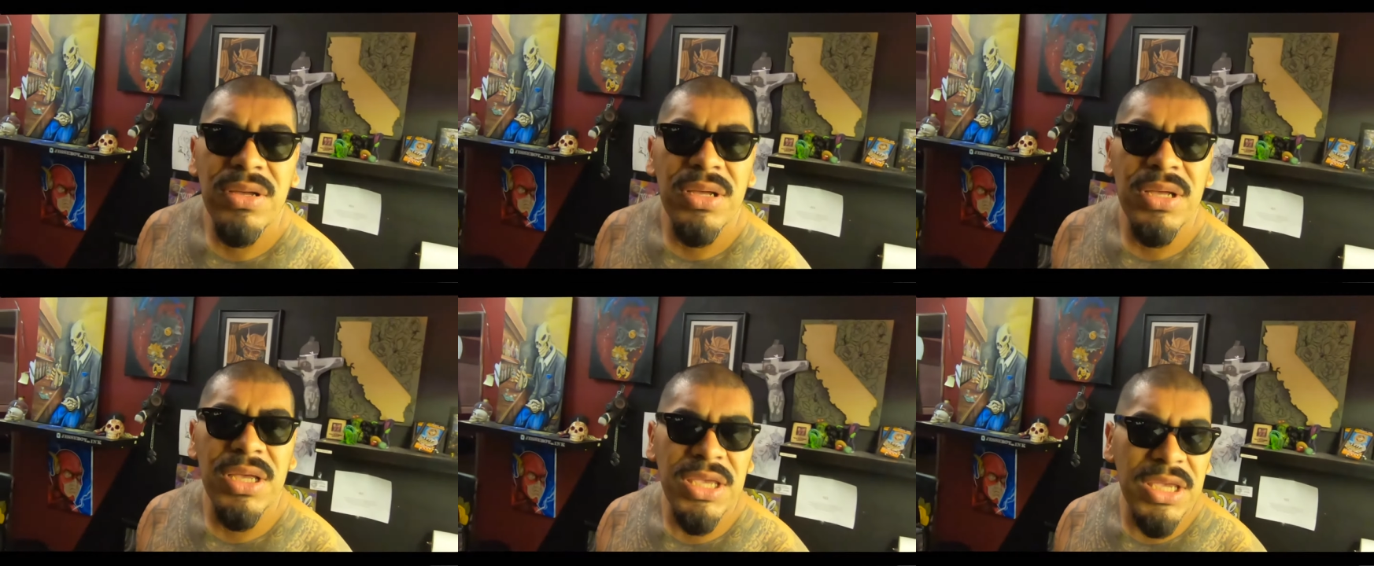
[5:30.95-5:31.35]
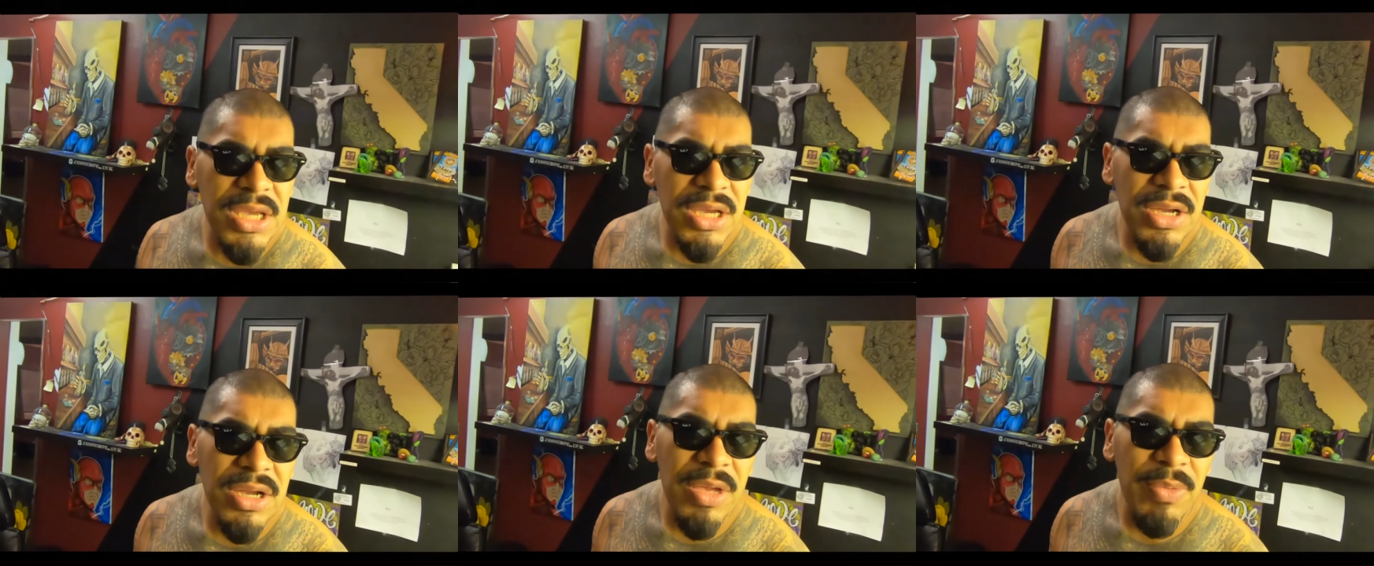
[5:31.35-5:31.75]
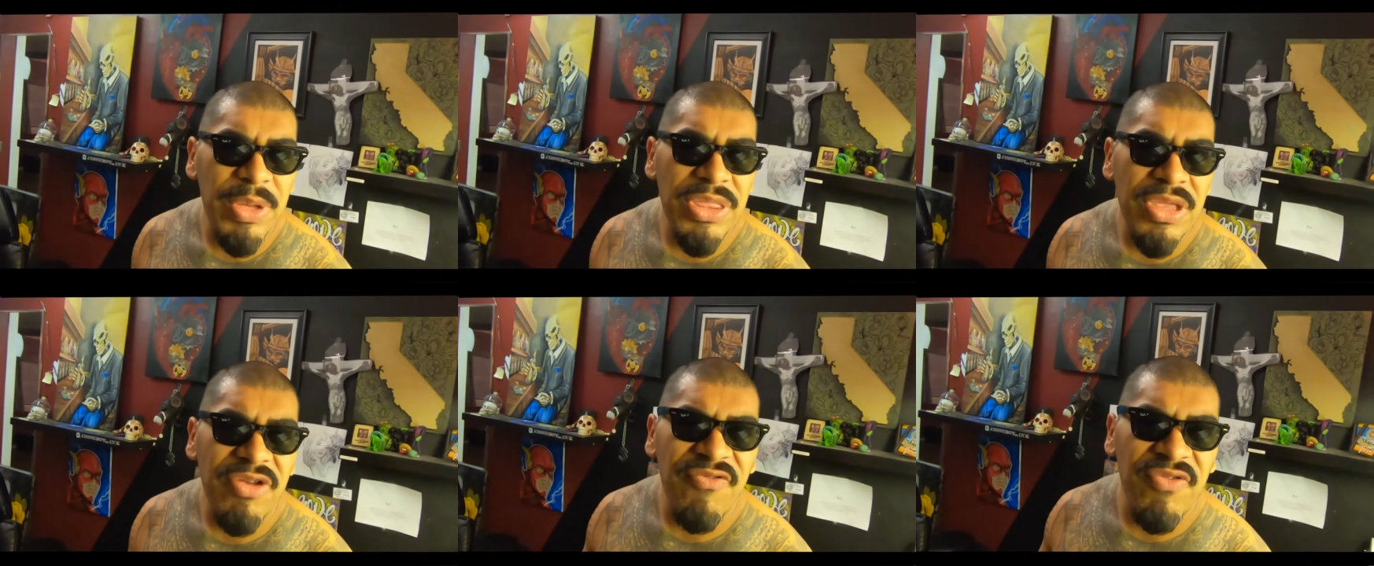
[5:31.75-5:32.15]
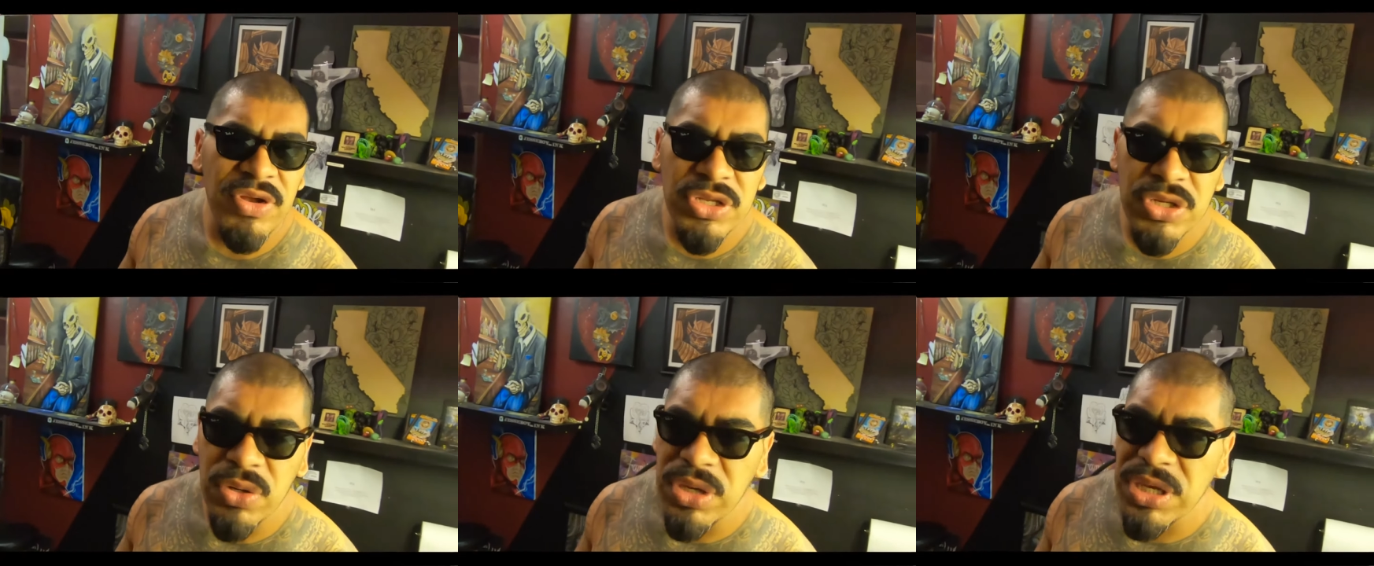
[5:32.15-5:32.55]
a year. I've been there for
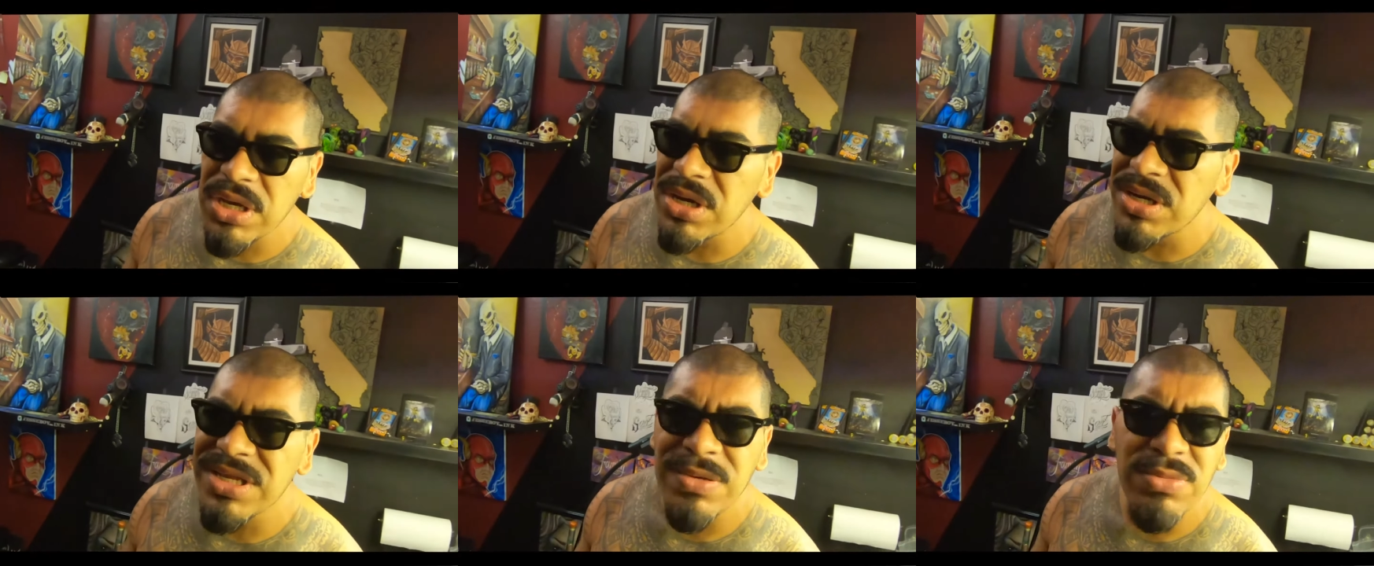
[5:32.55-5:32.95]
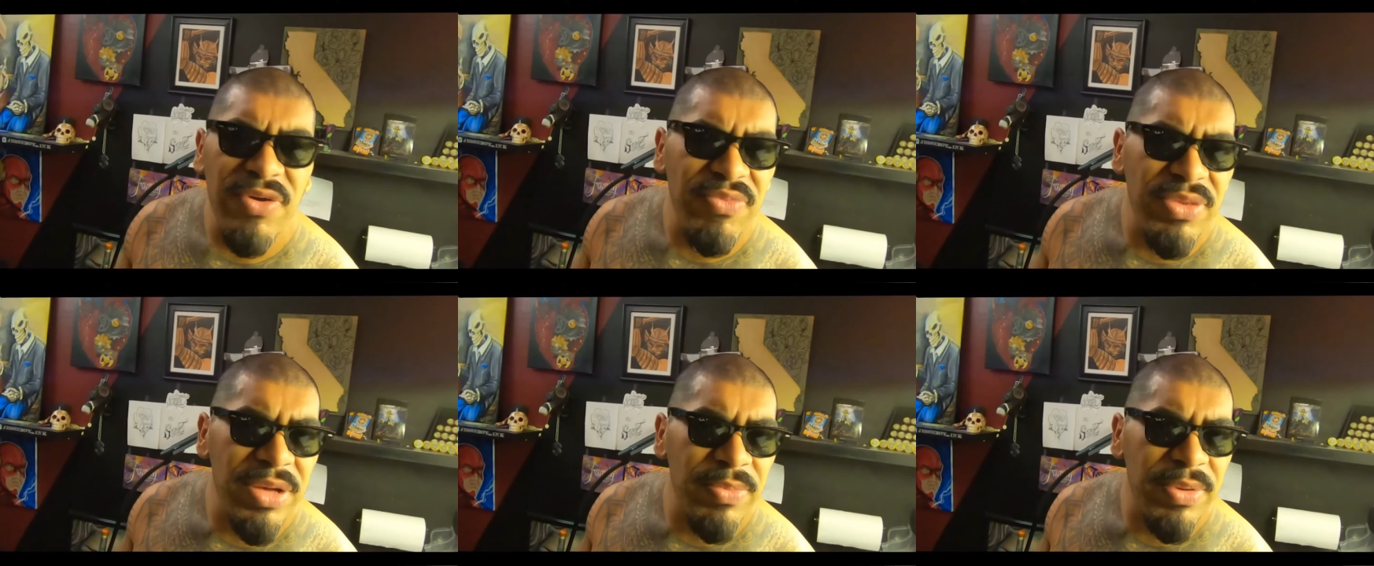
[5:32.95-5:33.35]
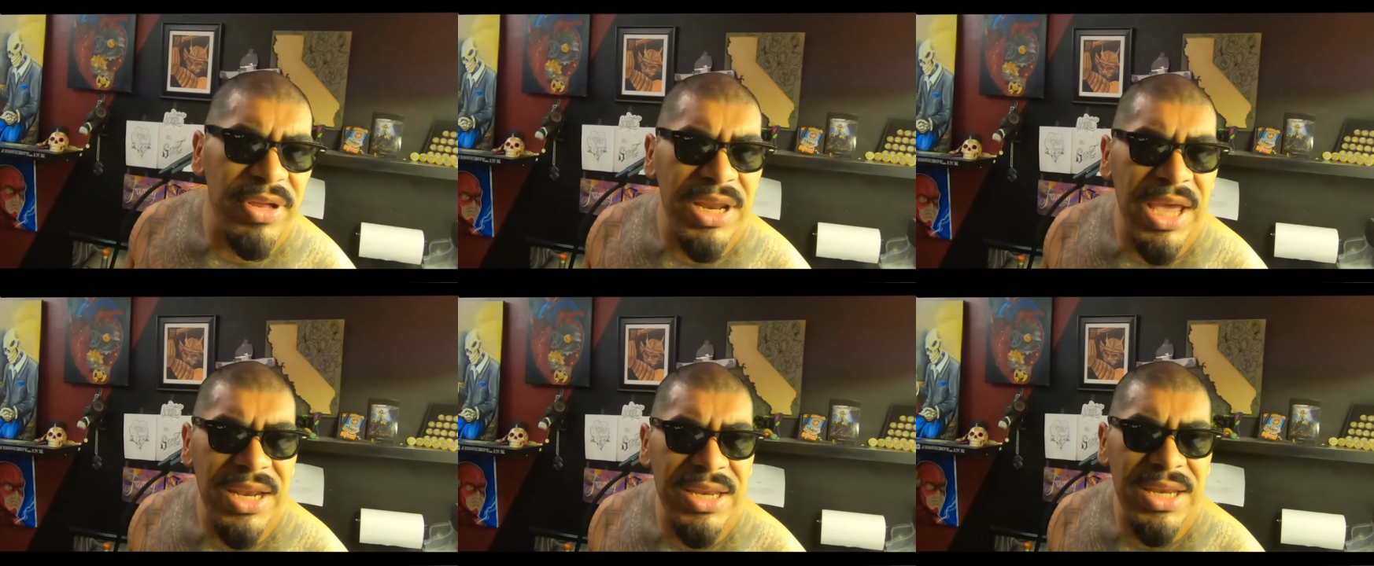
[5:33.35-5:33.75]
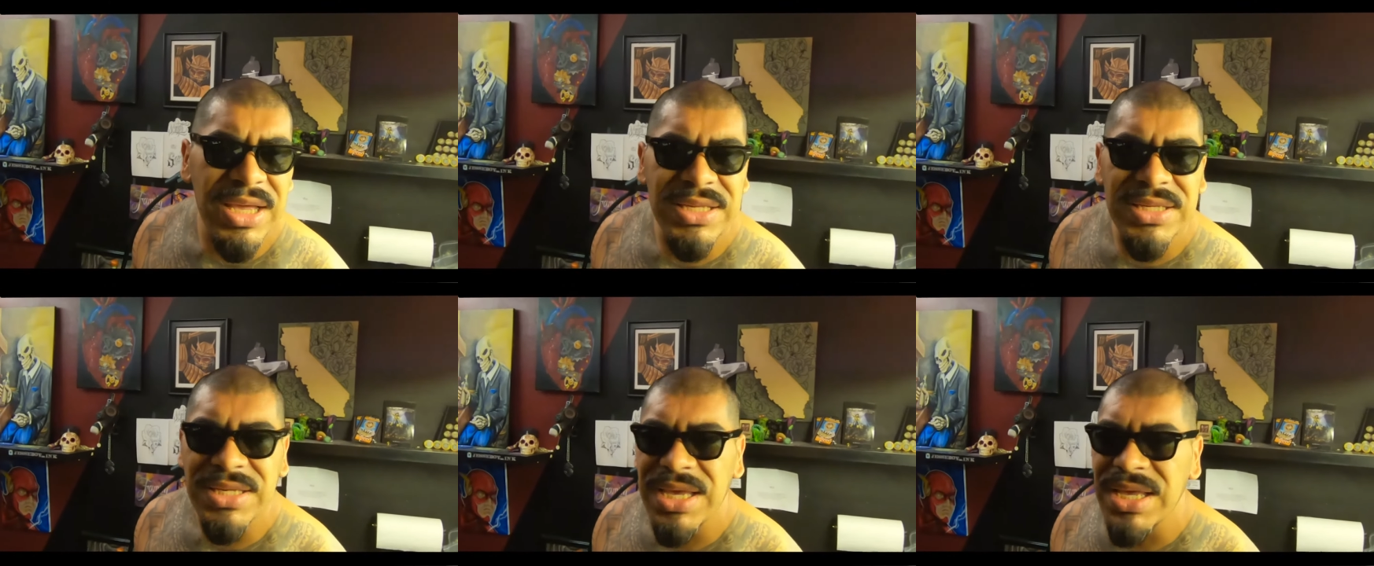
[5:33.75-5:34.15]
2 years. They moved me up 99
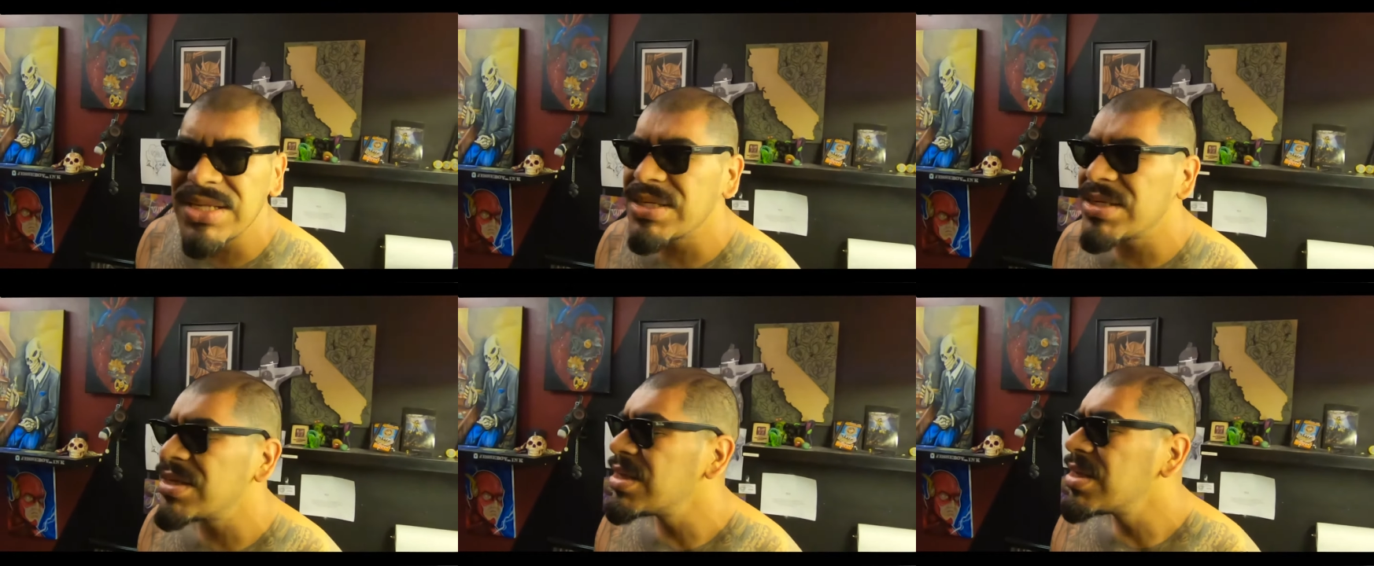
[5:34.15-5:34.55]
cents.